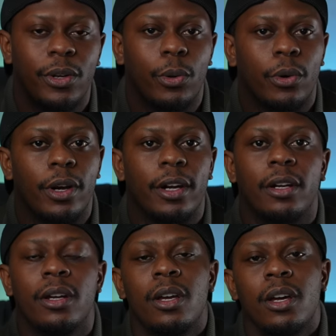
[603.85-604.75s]

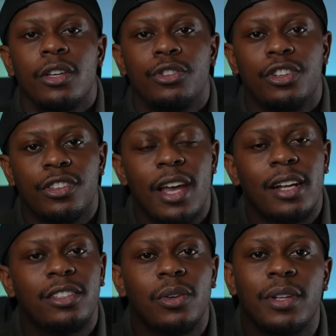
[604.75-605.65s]
career, you just got
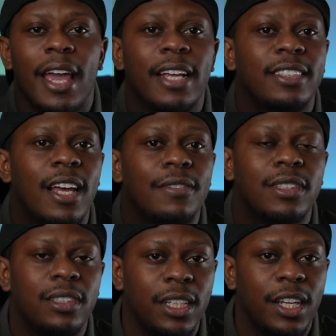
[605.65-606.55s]
a Sony
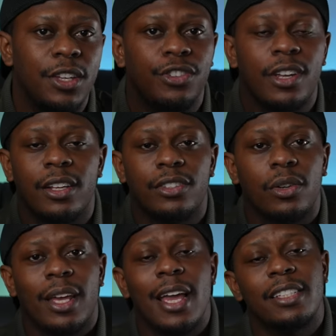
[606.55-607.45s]
A7C, you just got a
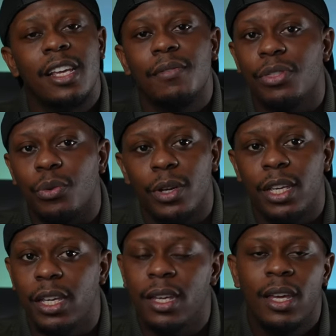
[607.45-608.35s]
Sony A7
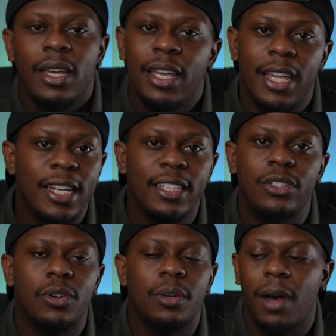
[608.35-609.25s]
III, any
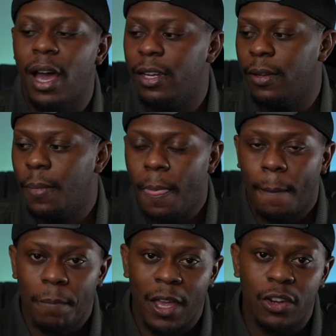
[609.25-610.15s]
Sony body,
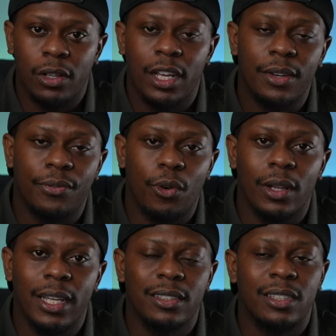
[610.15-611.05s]
and you're looking for a
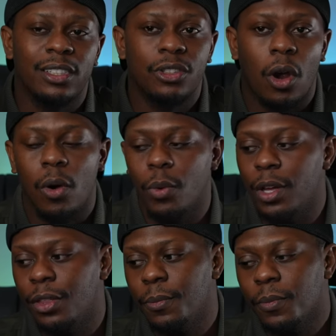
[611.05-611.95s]
lens to start with,